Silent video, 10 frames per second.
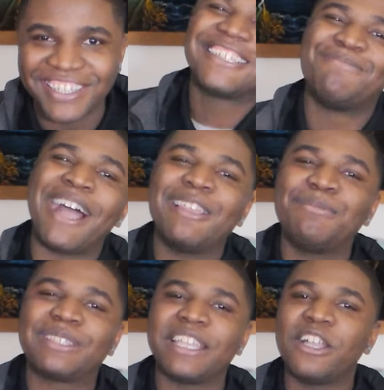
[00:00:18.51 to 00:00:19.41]
So my
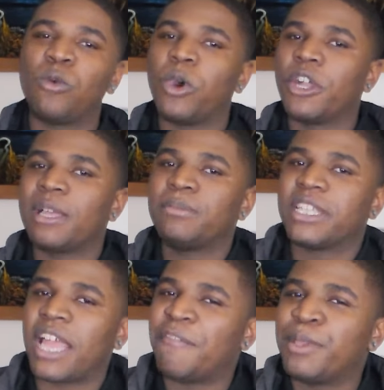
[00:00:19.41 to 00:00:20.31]
name is Leo
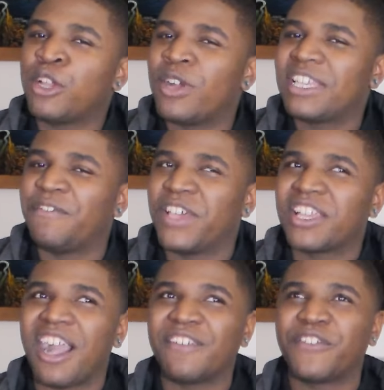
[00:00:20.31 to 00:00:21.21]
Williams, and I've been going to
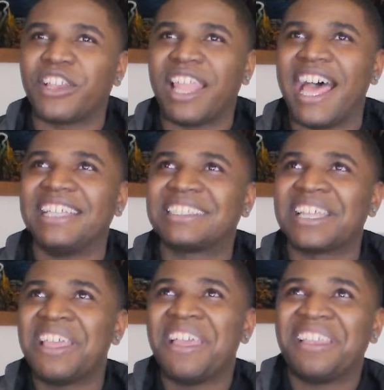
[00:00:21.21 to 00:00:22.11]
VidCon for the last,